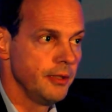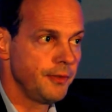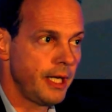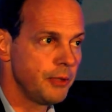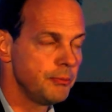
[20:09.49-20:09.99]
If
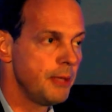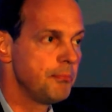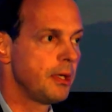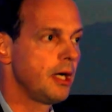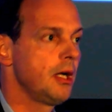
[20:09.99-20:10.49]
I
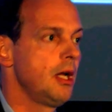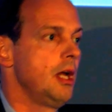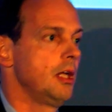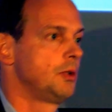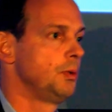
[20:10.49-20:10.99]
remember
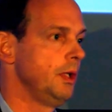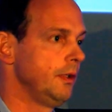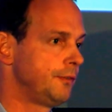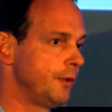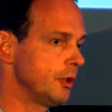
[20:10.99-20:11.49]
doing
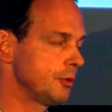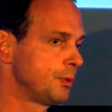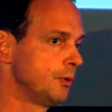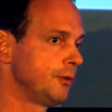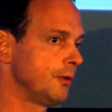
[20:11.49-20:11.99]
first
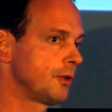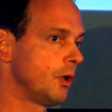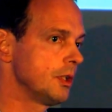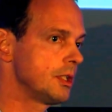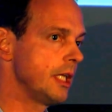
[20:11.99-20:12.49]
proof of
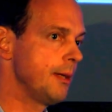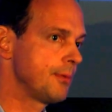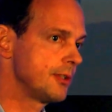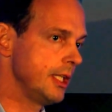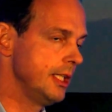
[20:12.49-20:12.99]

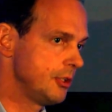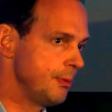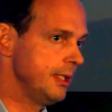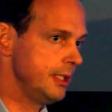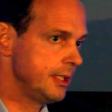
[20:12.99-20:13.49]
concepts in
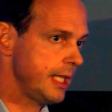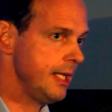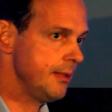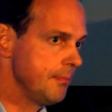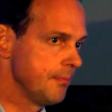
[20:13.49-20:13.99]
2010,